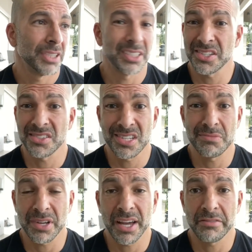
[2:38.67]
it doesn't
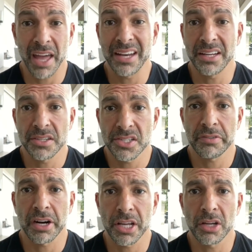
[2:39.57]
seem to have any
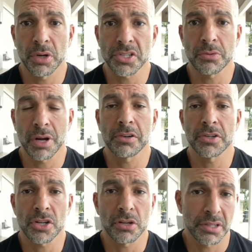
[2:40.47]
severity whatsoever.
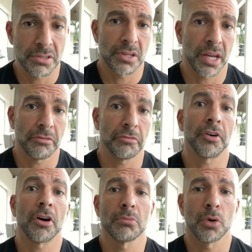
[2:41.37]
So, it's a
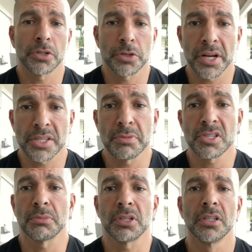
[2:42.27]
far more
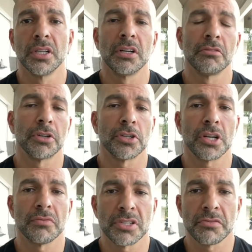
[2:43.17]
transmissible
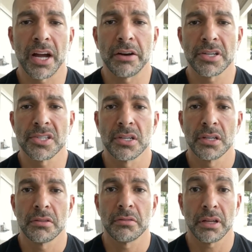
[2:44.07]
version of this virus
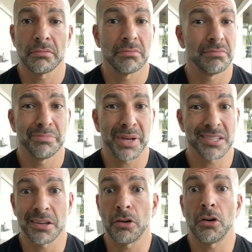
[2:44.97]
that,
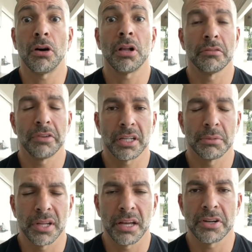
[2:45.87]
based on all
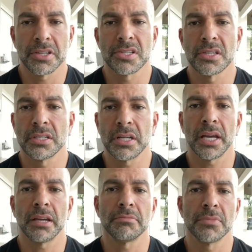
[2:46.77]
available evidence to
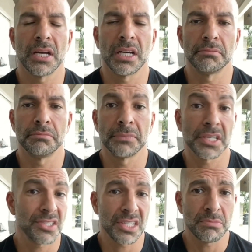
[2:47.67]
date, um,
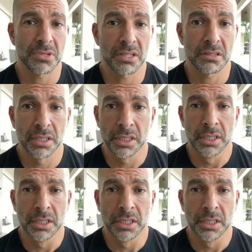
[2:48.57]
doesn't seem to